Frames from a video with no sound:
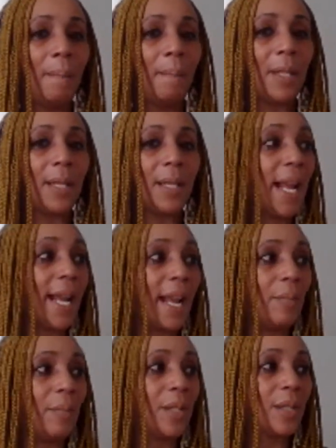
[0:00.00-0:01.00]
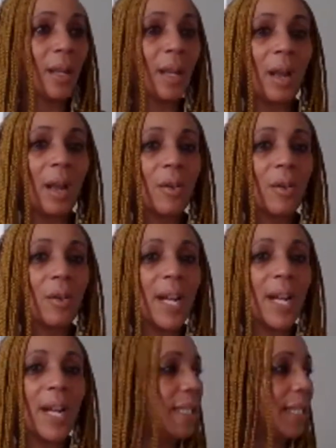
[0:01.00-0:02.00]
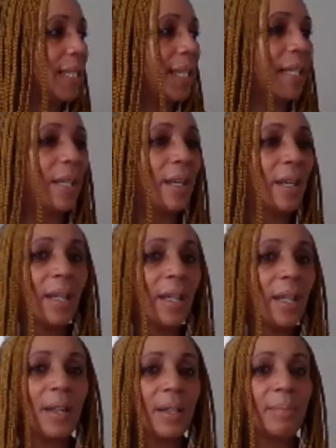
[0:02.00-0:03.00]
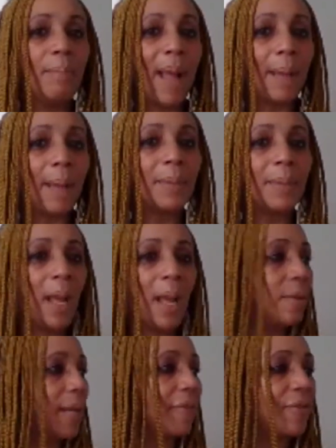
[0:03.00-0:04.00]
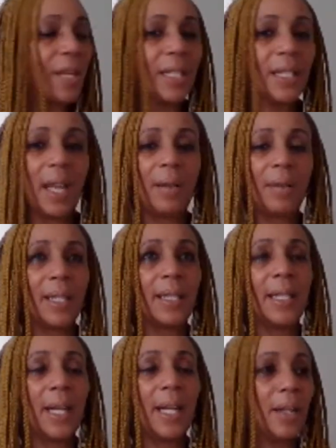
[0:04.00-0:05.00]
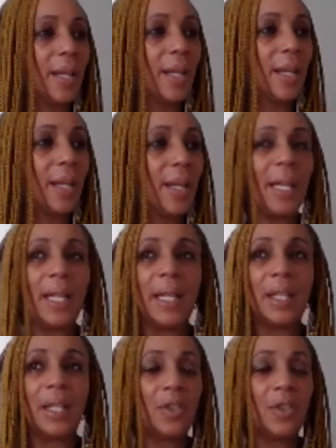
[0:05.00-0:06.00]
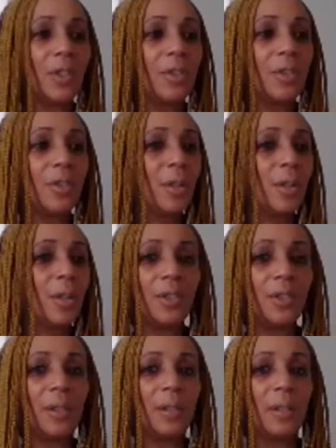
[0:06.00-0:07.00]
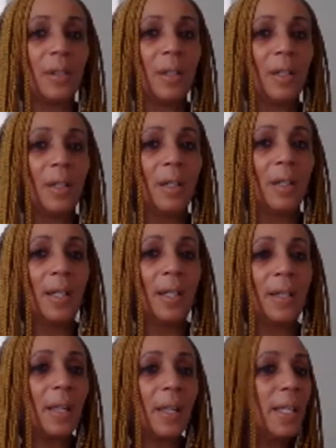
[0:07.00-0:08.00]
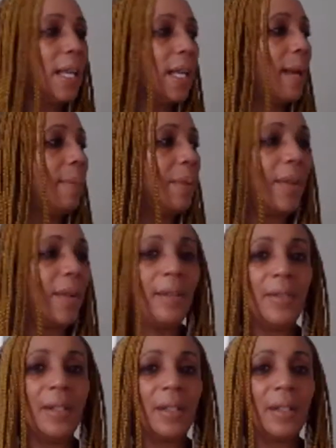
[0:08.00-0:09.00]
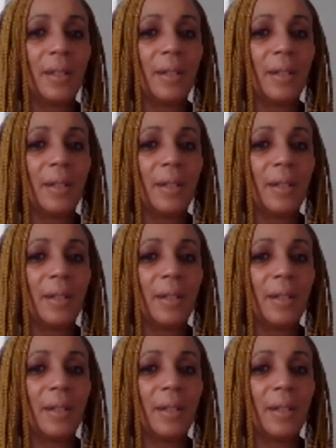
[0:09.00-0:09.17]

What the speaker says: And I was crazily mapped out. I freaked out. I said, are you kidding me? In this eternal youth culture, they're going to think I'm irrelevant.